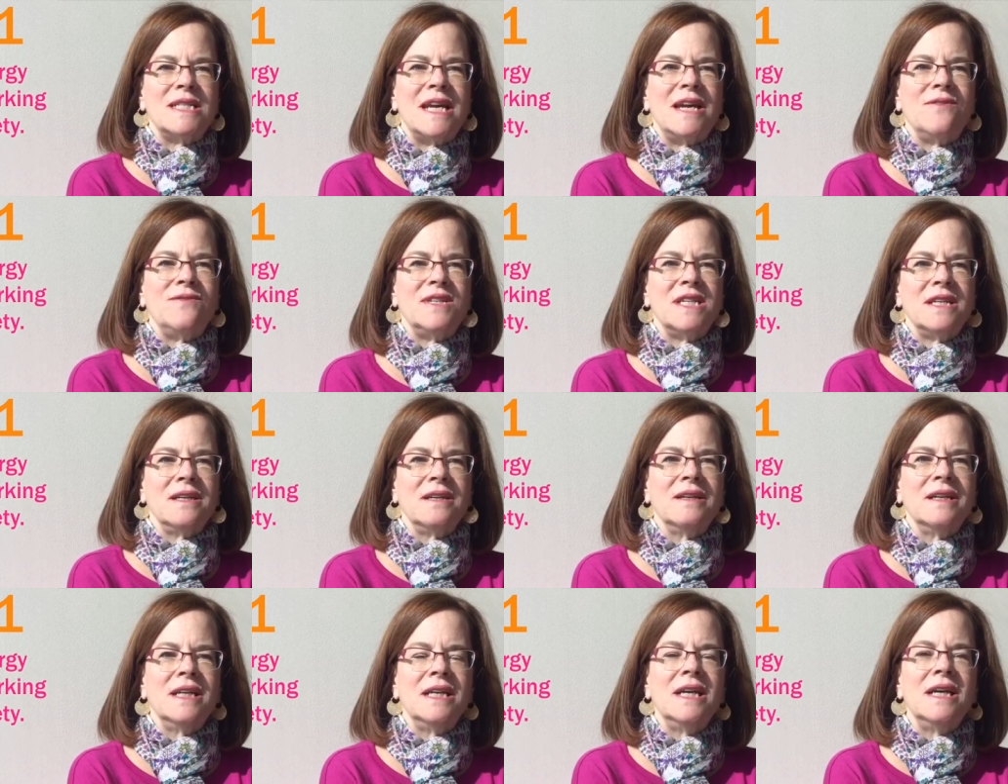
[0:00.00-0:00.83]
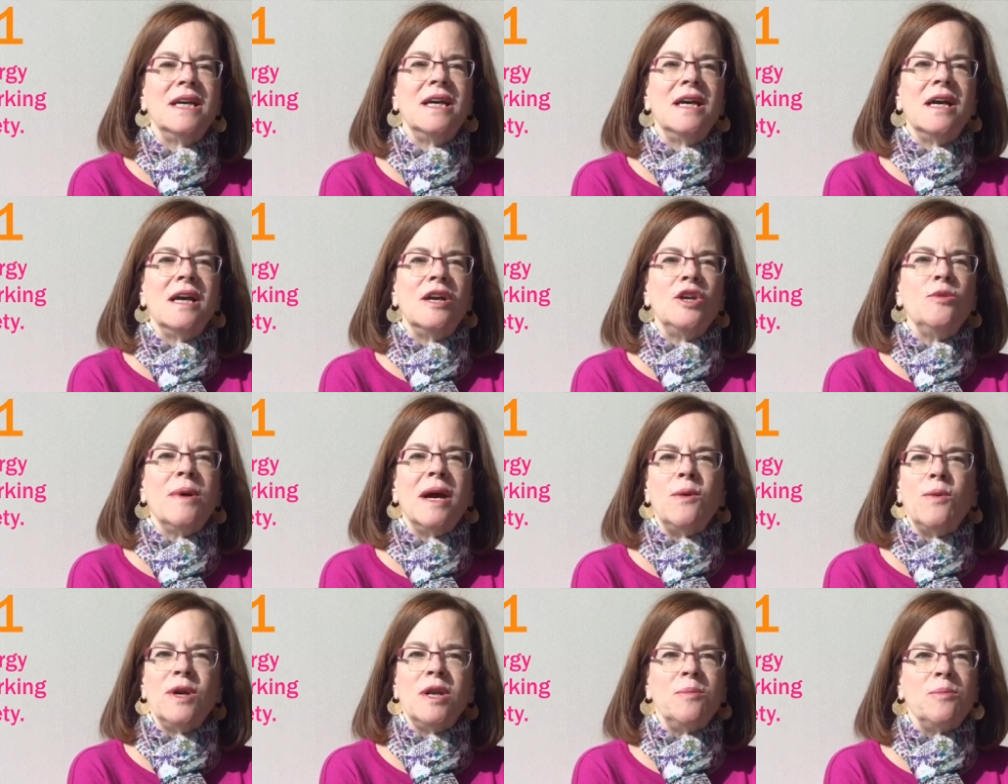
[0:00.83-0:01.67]
safety. You
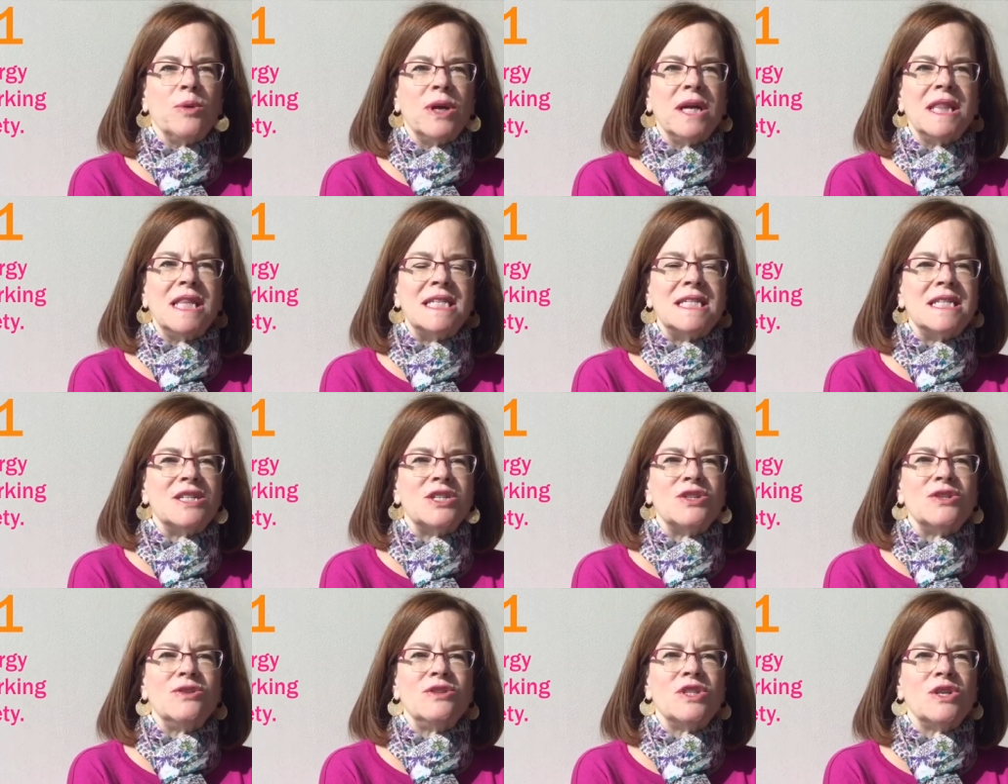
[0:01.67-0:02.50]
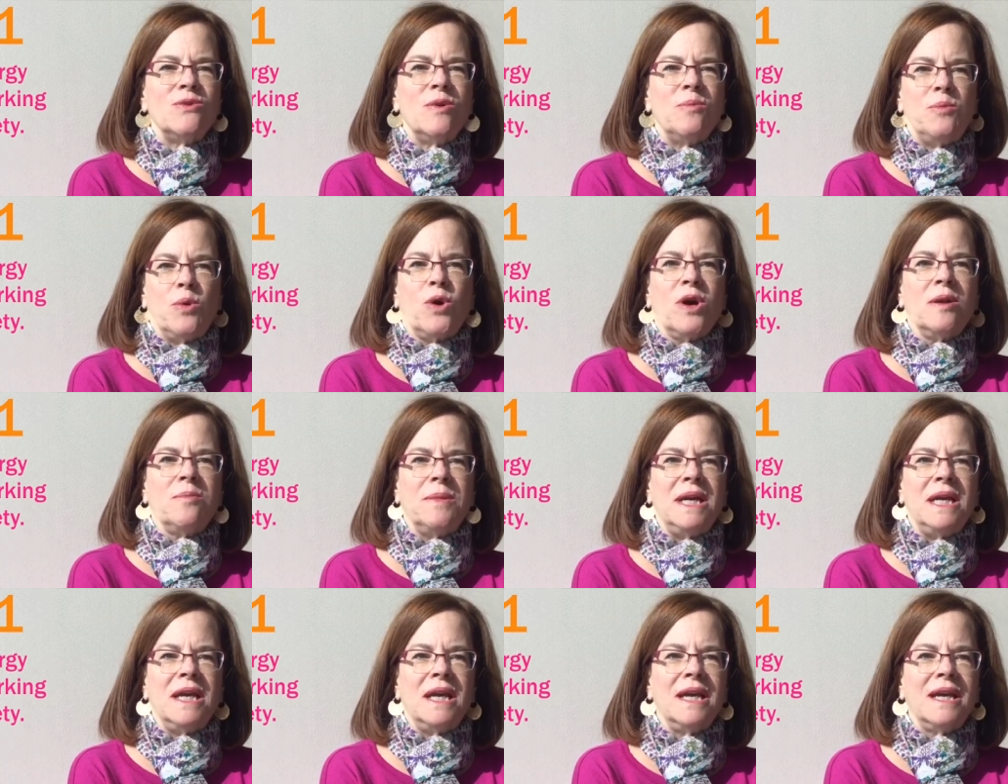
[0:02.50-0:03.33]
might want to bring this issue to a board
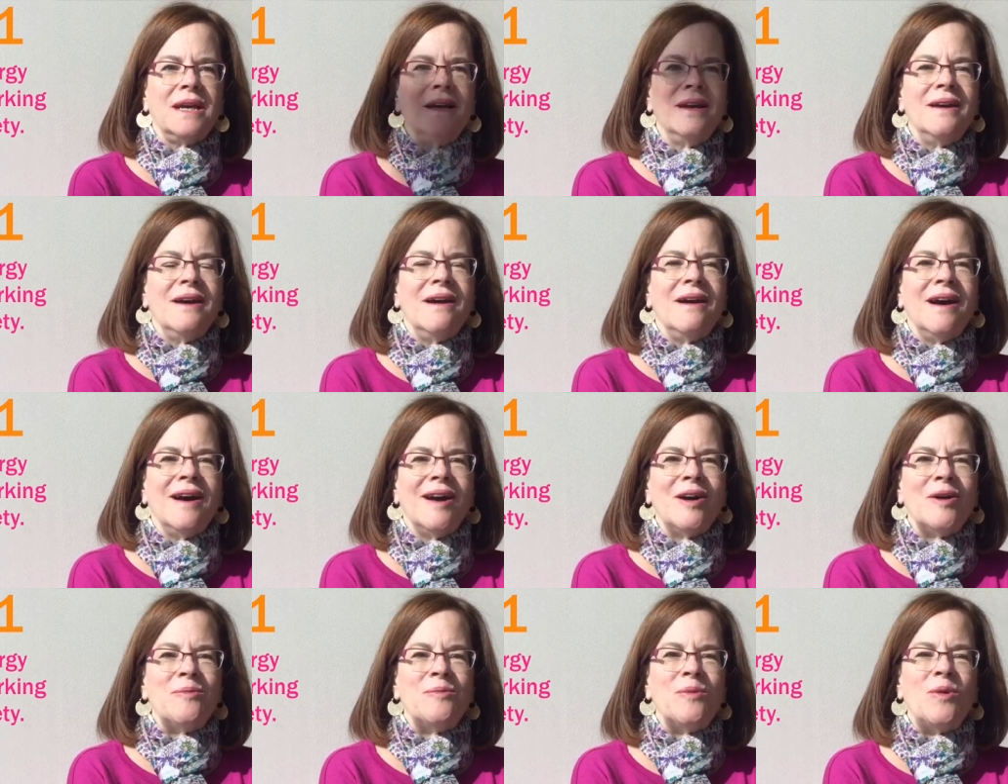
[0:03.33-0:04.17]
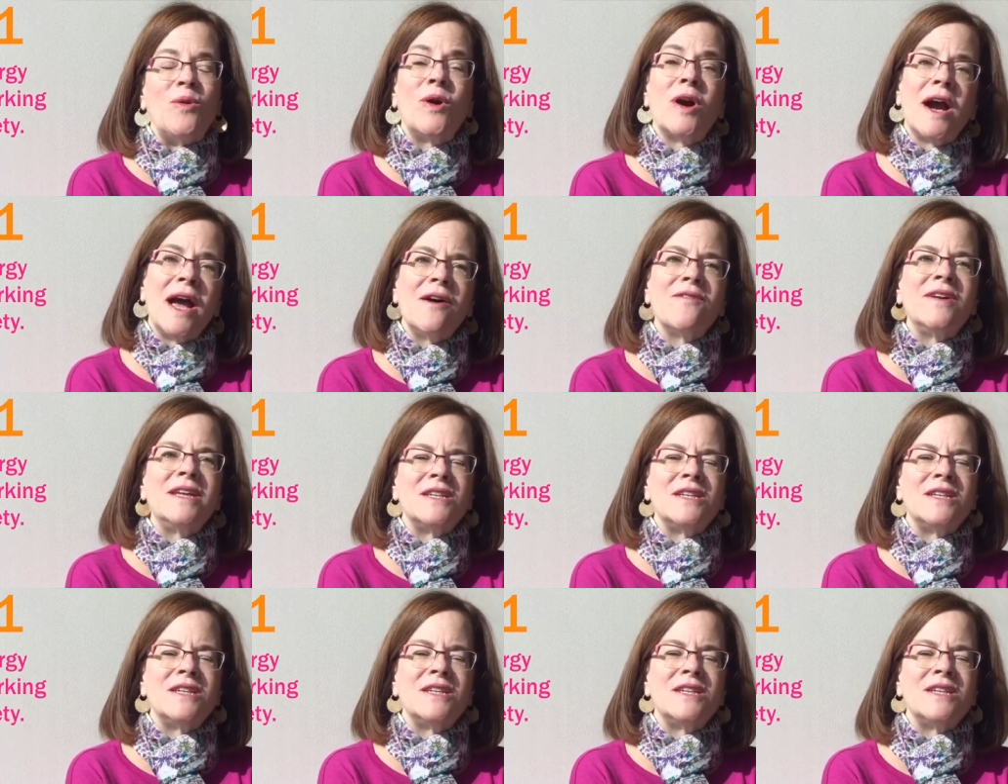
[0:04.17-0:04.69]
meeting um, or have